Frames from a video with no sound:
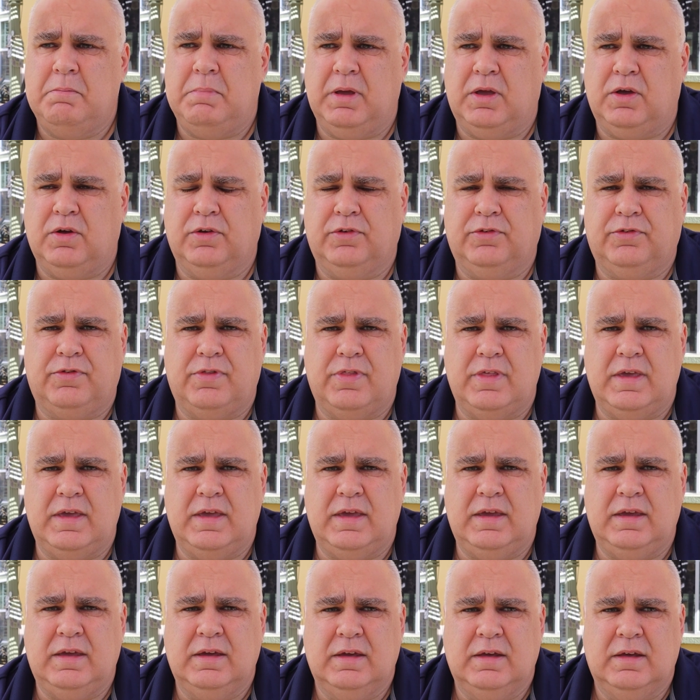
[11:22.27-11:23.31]
because
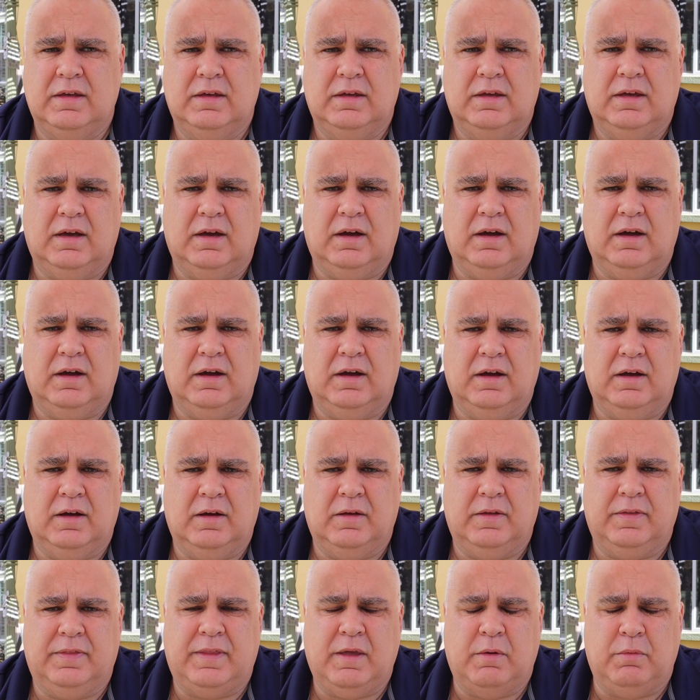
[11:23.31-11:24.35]
there
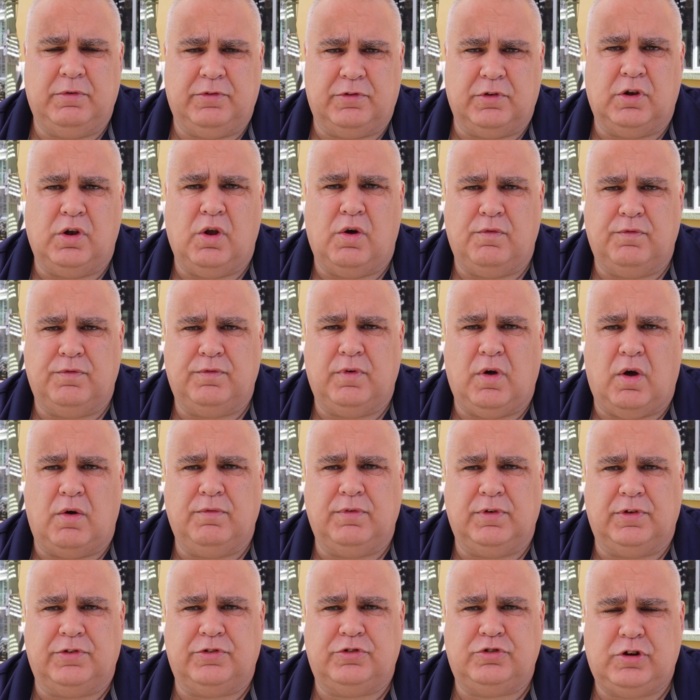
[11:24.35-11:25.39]
was an
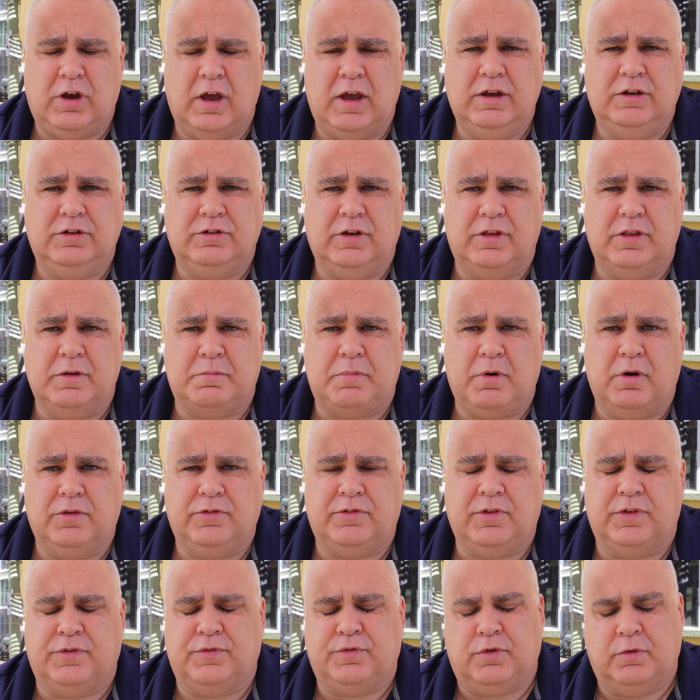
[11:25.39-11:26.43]
obvious change in the
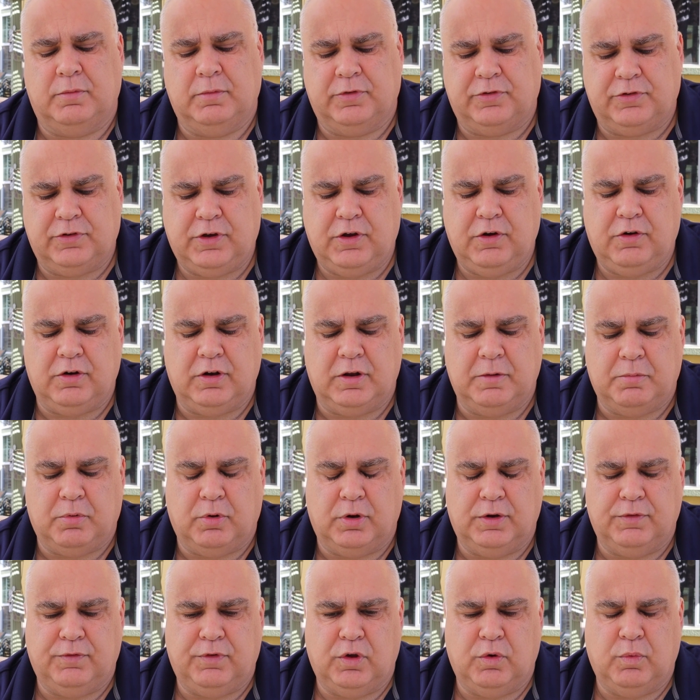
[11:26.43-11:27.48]
process from a security
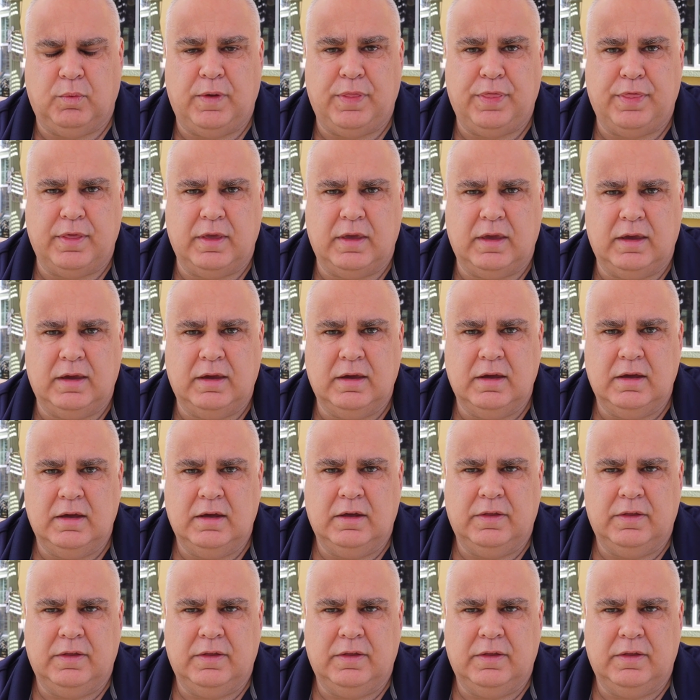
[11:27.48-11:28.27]
point of view with the